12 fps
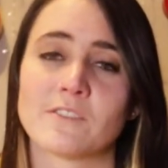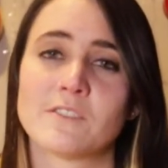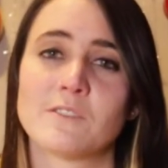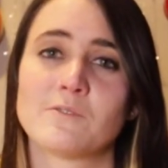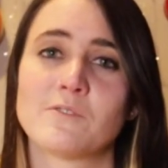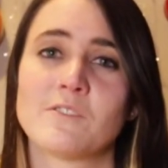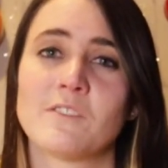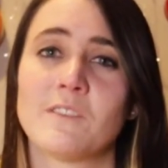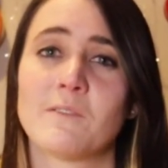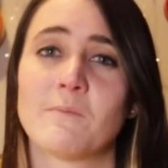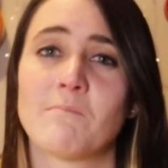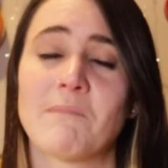So
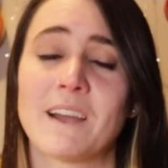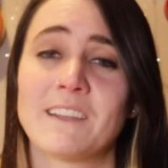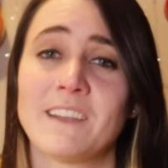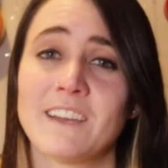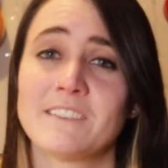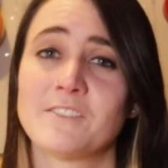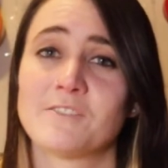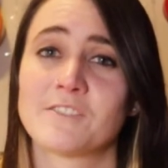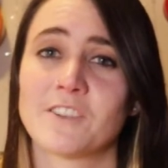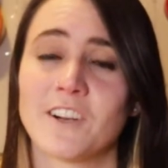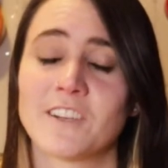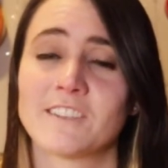I guess you're
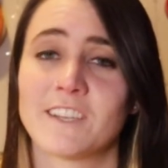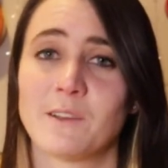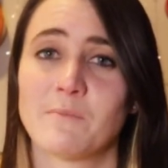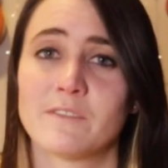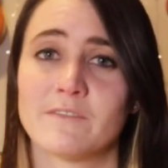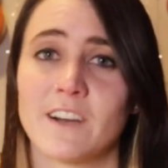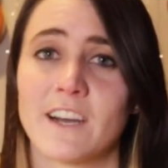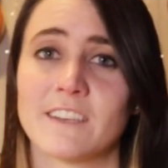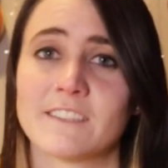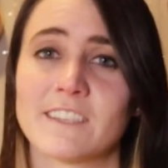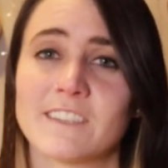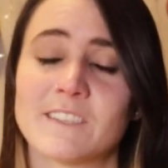starting to
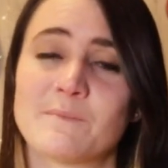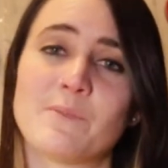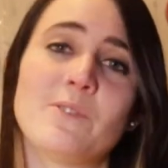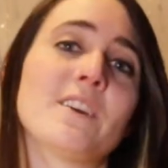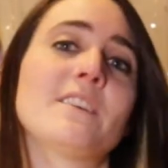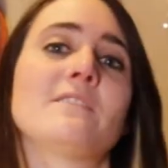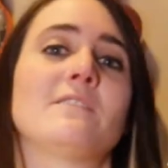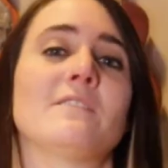improvise at this point.